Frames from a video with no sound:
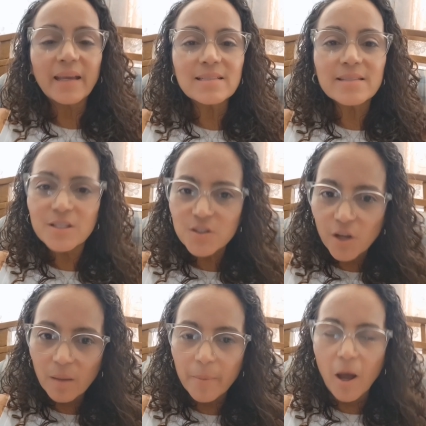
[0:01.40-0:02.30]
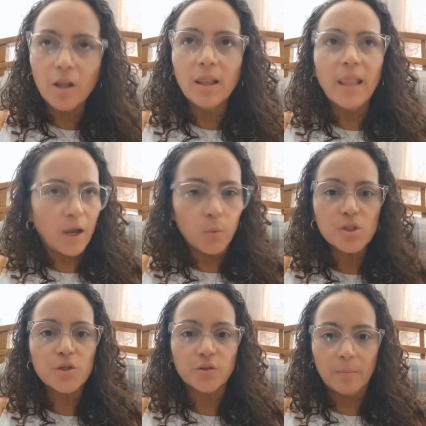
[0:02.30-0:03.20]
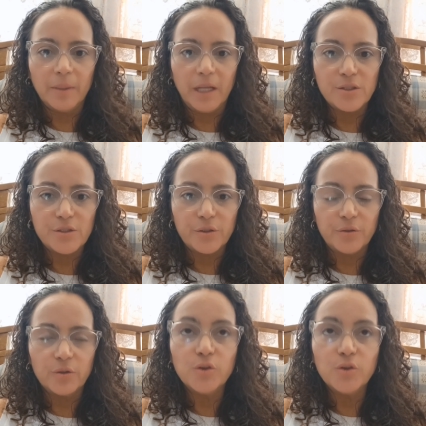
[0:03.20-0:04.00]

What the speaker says: Hi guys, let's talk about language contamination.